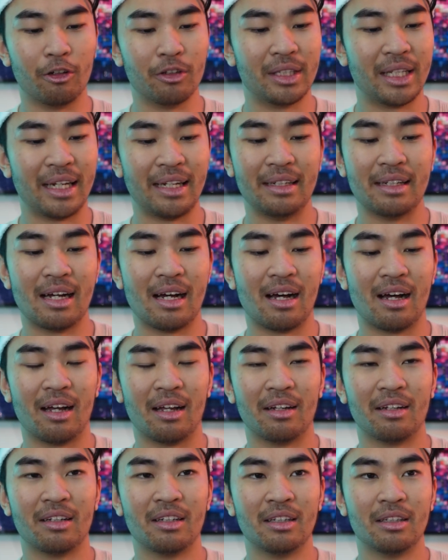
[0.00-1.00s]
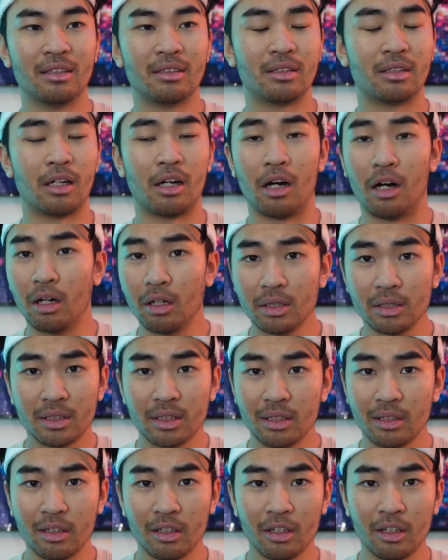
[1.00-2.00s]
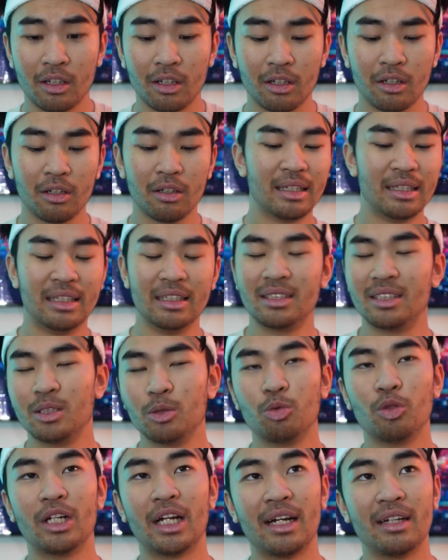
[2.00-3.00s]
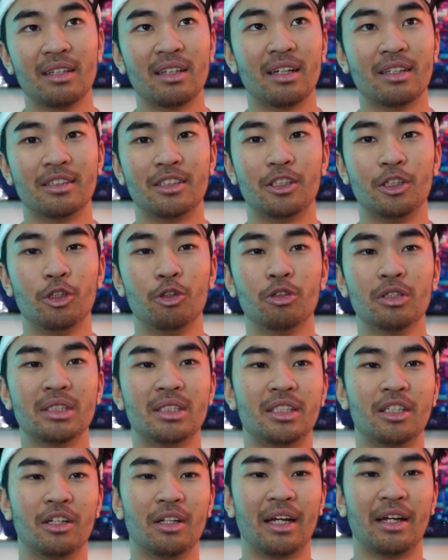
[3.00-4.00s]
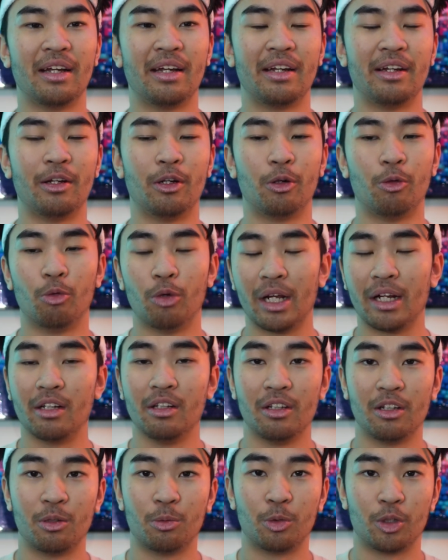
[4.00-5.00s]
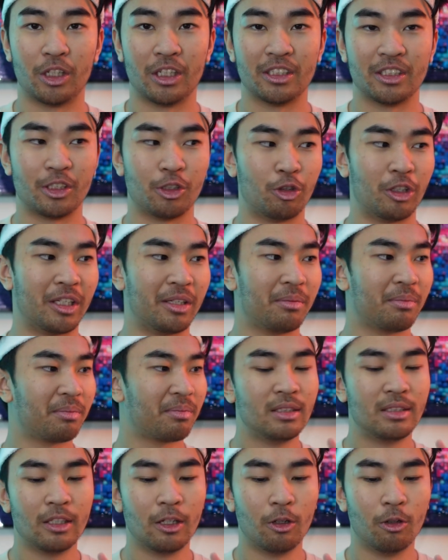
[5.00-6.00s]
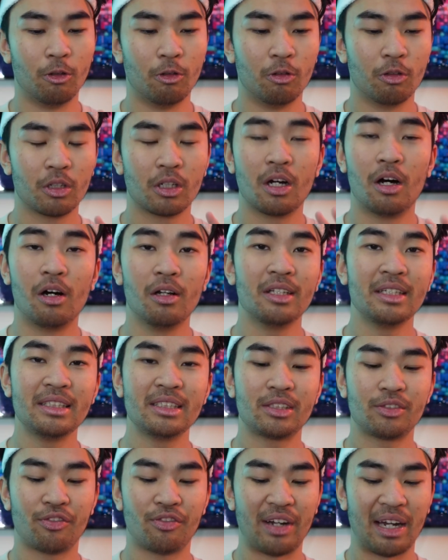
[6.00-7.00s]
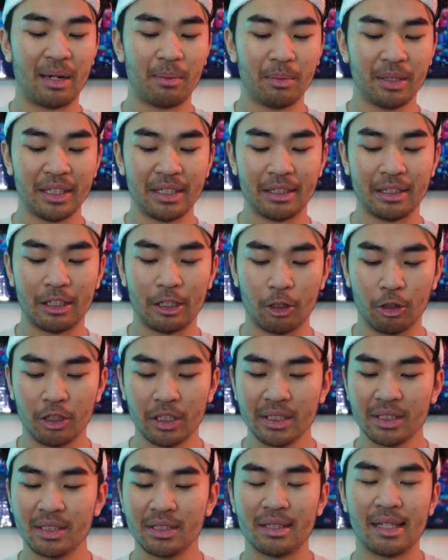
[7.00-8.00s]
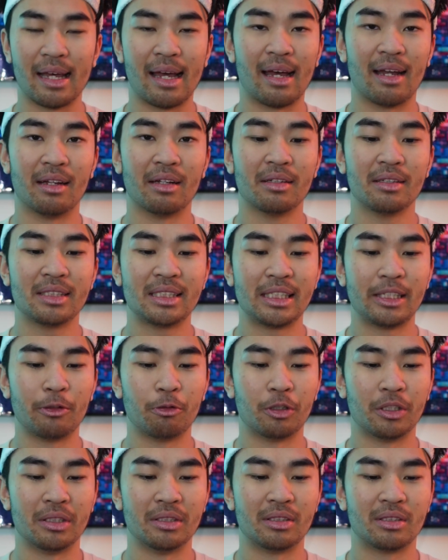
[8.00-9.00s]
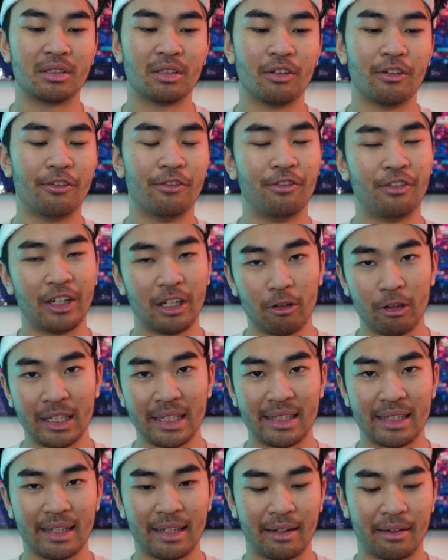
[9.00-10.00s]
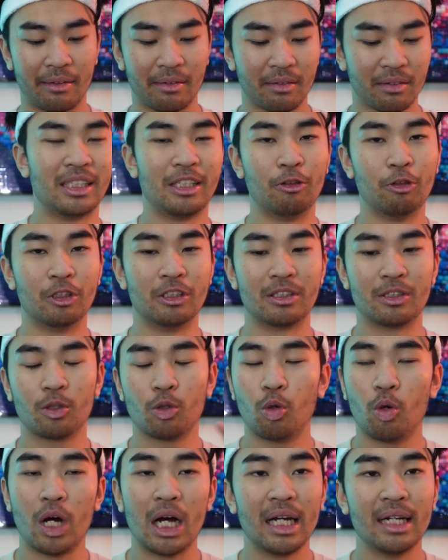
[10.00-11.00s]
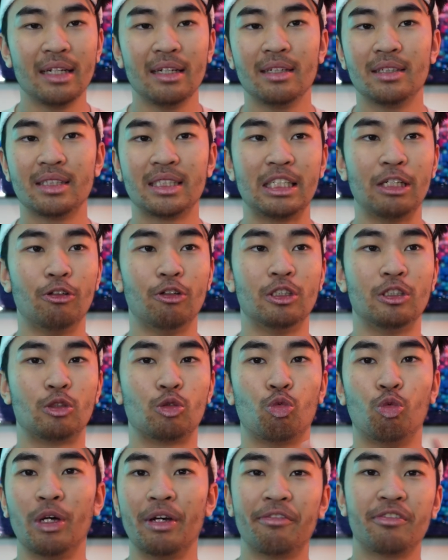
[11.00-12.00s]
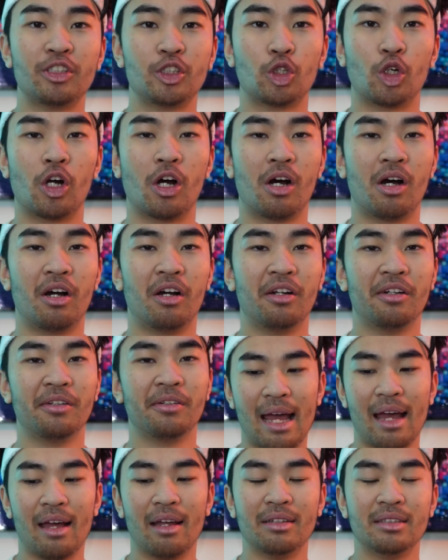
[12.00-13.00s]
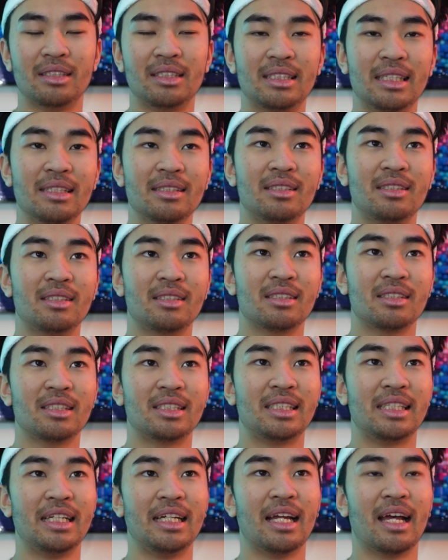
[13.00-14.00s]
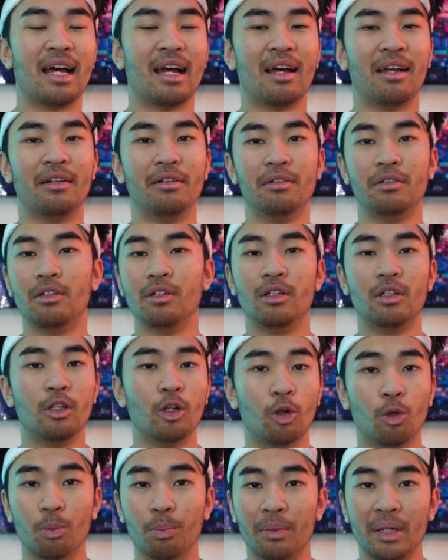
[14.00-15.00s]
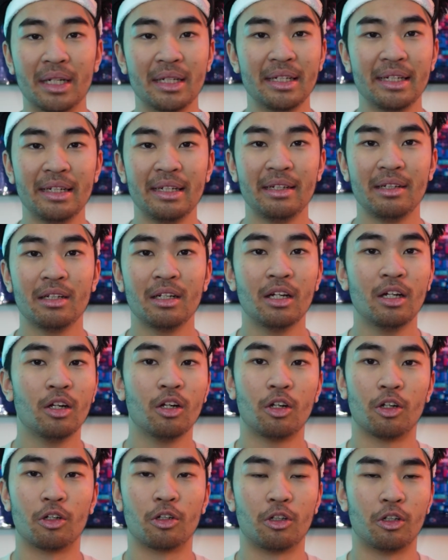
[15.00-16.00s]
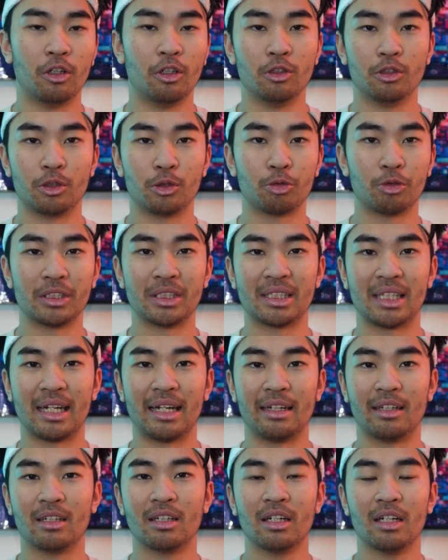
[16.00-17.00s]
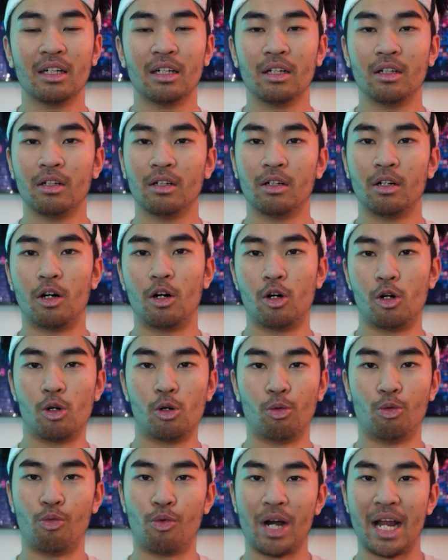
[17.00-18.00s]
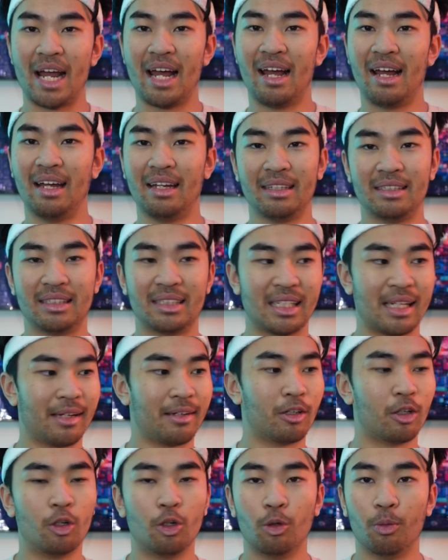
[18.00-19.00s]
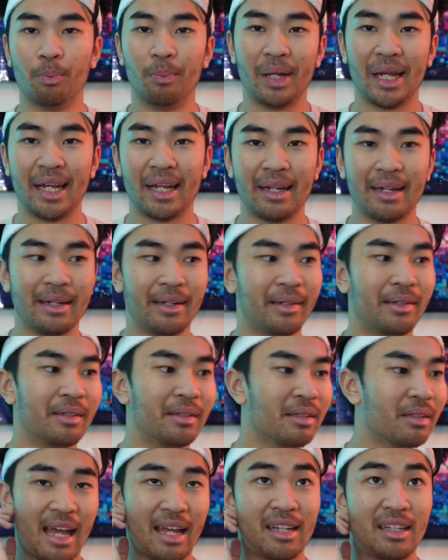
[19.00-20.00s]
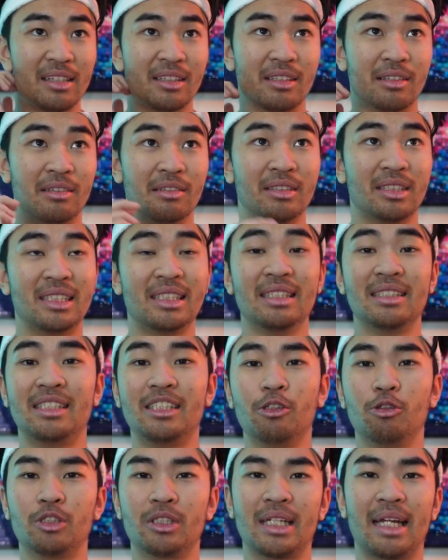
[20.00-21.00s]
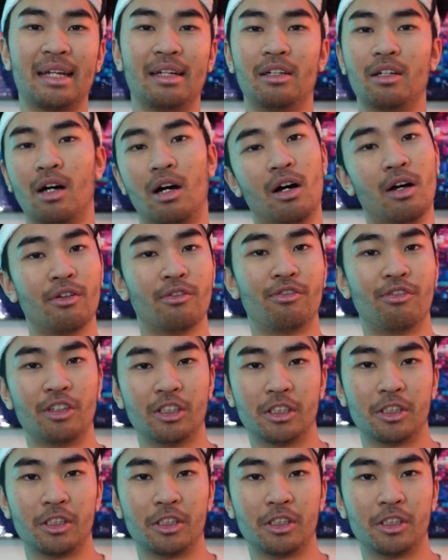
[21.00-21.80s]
they not talk to her? This is what I thought too until I read a little more into it. So Colleen's family noticed that she was very thin. She was quiet, she was withdrawn, and since she had no money, her clothes was like all rags and homemade, and since she was like gone for